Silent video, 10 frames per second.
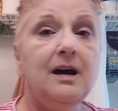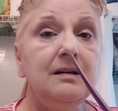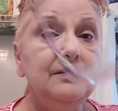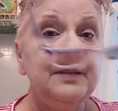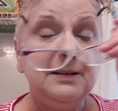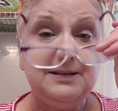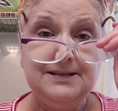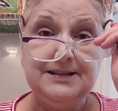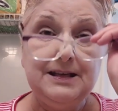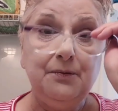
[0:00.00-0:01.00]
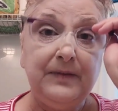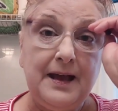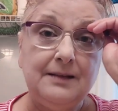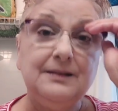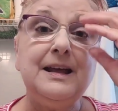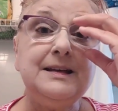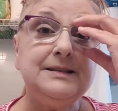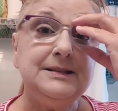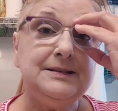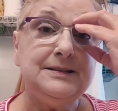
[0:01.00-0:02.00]
Y'all that can see without
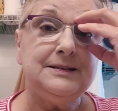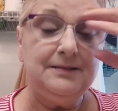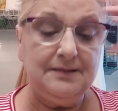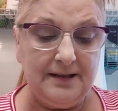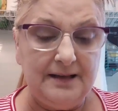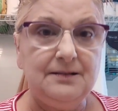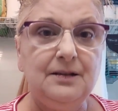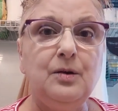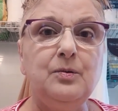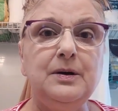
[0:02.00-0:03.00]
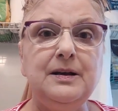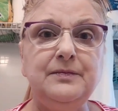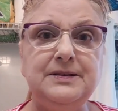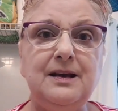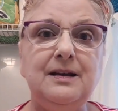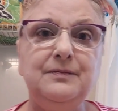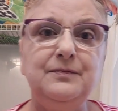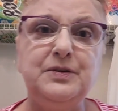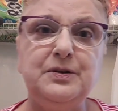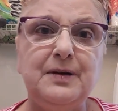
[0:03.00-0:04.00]
glasses, thank the Lord every
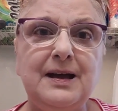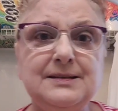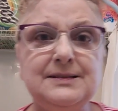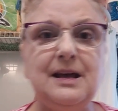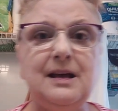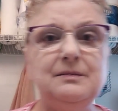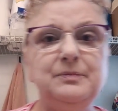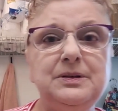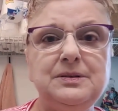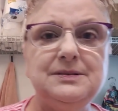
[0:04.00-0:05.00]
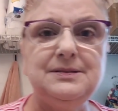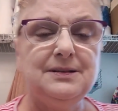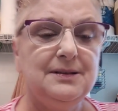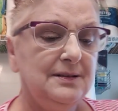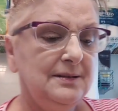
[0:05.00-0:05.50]
day for your eyesight because